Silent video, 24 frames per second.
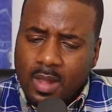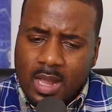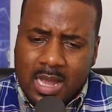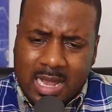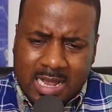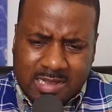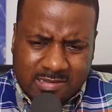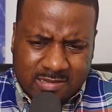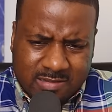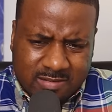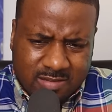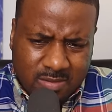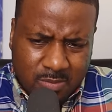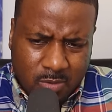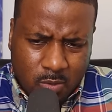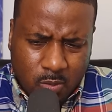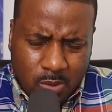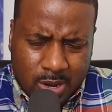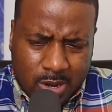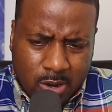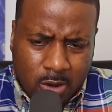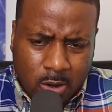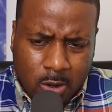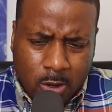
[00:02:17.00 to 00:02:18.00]
As the summer
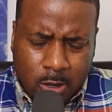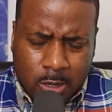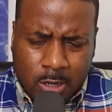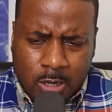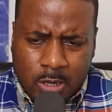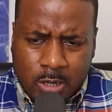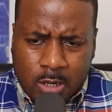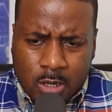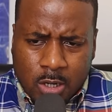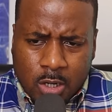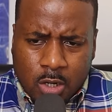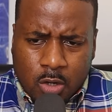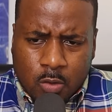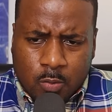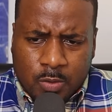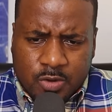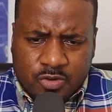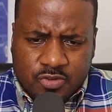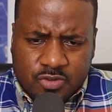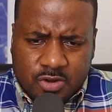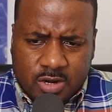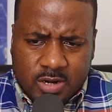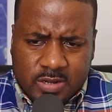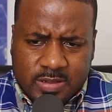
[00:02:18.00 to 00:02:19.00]
went on,
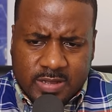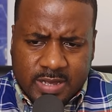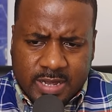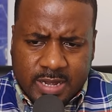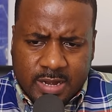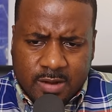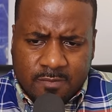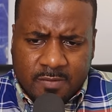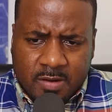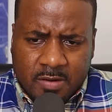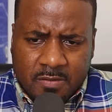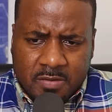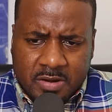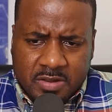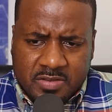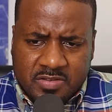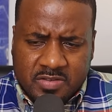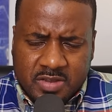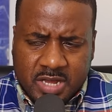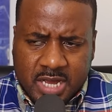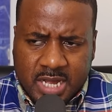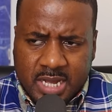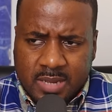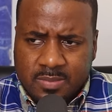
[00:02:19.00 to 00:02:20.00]
we started to hear
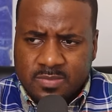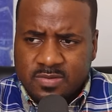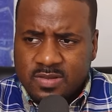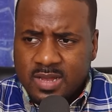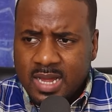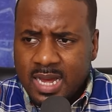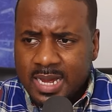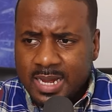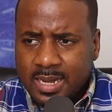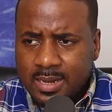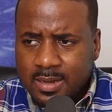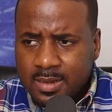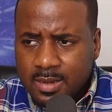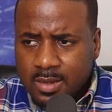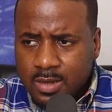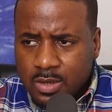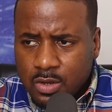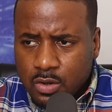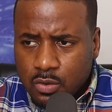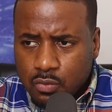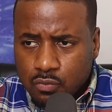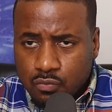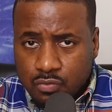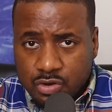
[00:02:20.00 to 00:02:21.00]
various names like
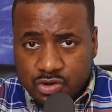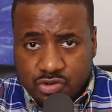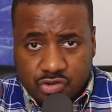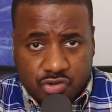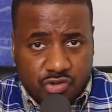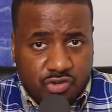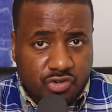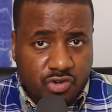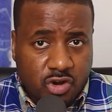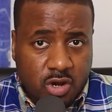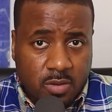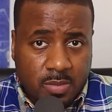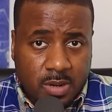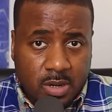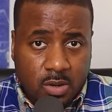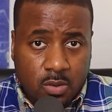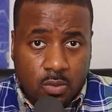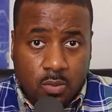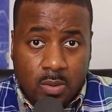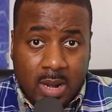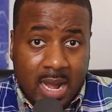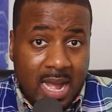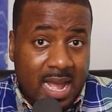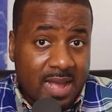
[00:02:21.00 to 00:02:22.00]
Richard Sherman,
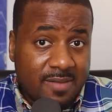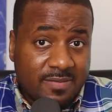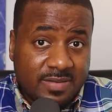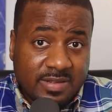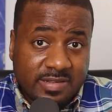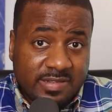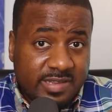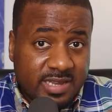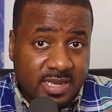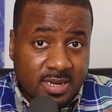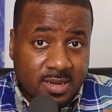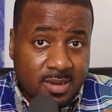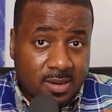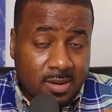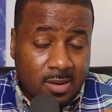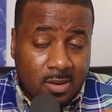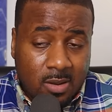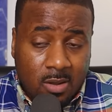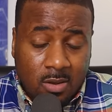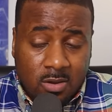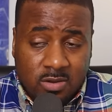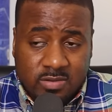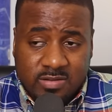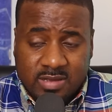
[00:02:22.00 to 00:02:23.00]
who I haven't seen in a
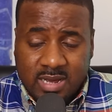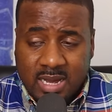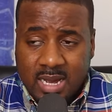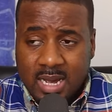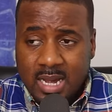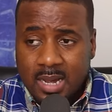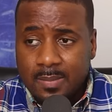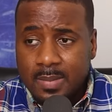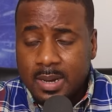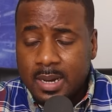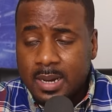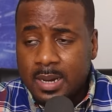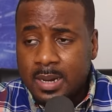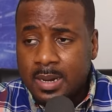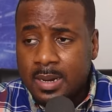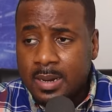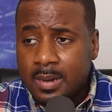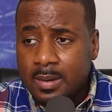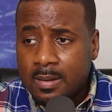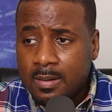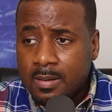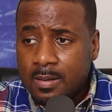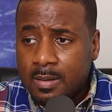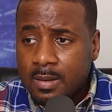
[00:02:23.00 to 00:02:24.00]
long time,
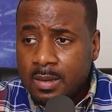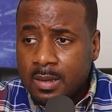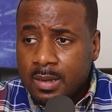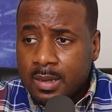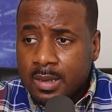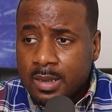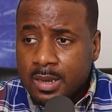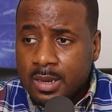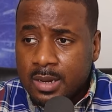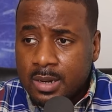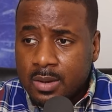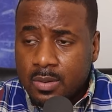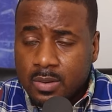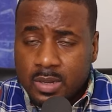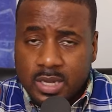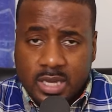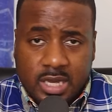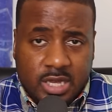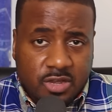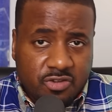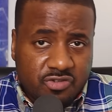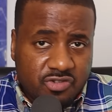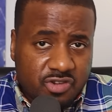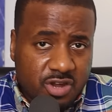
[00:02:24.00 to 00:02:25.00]
you know,
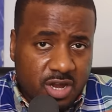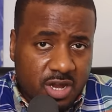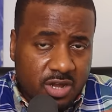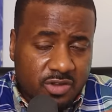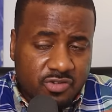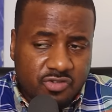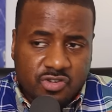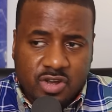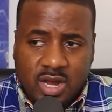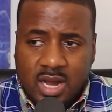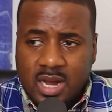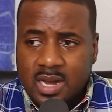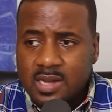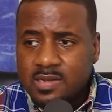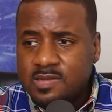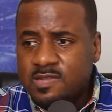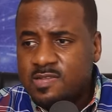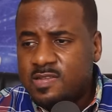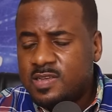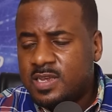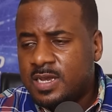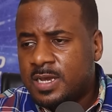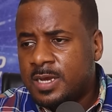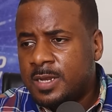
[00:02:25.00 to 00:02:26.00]
Keyshawn
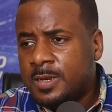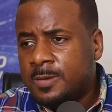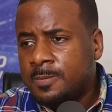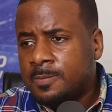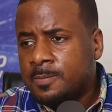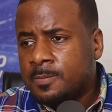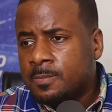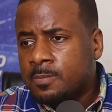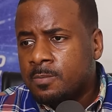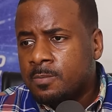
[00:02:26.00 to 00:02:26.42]
Johnson.